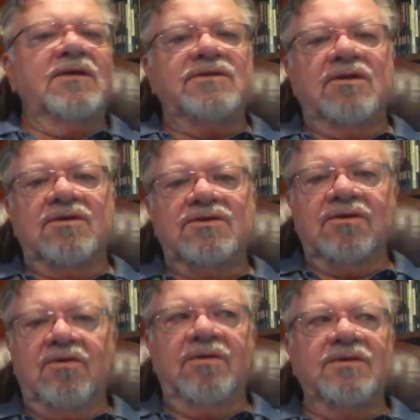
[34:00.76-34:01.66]
This also
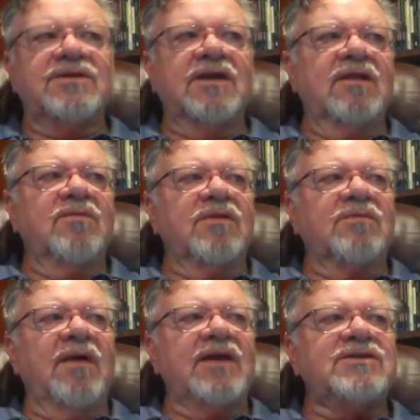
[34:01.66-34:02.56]
coincided with
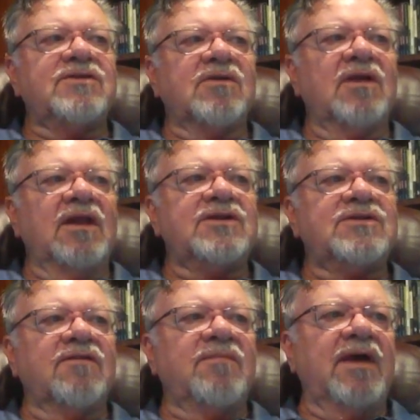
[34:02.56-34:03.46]
mass
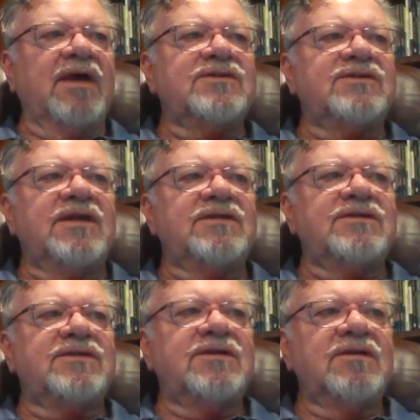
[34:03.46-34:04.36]
circulation of
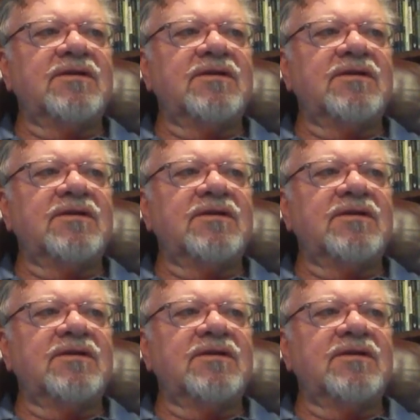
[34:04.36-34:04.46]
magazines